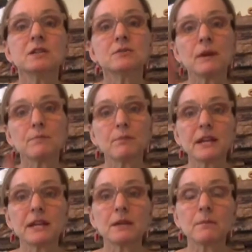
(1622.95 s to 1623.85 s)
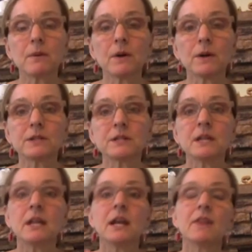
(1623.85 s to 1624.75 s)
So I break it apart,
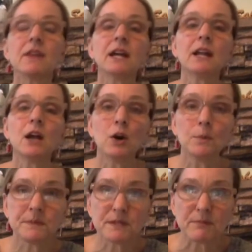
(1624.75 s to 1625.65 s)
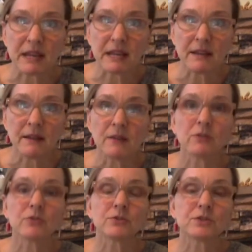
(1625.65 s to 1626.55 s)
and that helps me
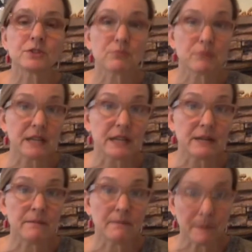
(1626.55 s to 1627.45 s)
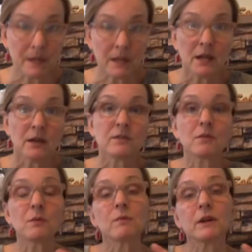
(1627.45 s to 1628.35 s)
learn to read. So
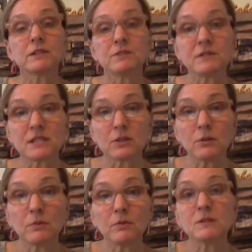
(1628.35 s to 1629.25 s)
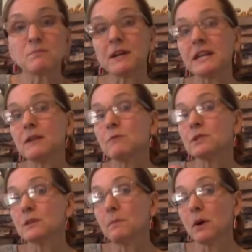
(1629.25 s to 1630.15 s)
we want to do syllables, breaking
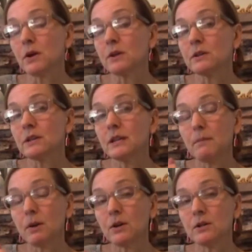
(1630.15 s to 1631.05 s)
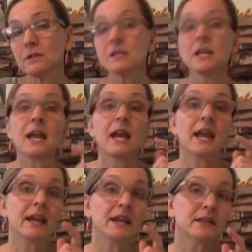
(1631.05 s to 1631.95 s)
words apart in parts,
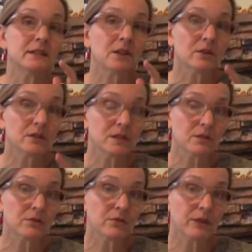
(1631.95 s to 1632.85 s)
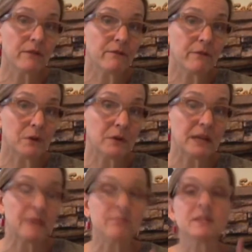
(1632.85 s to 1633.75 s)
and also learning
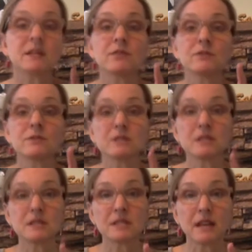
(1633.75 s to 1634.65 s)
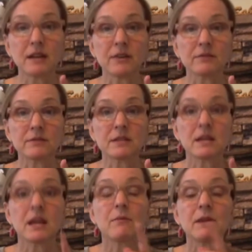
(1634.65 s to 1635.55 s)
phonemes, and those are the sounds.
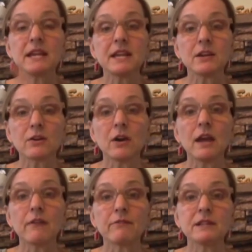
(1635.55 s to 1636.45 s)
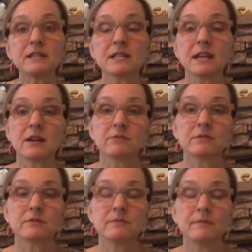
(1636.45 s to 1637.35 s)
We hear every sound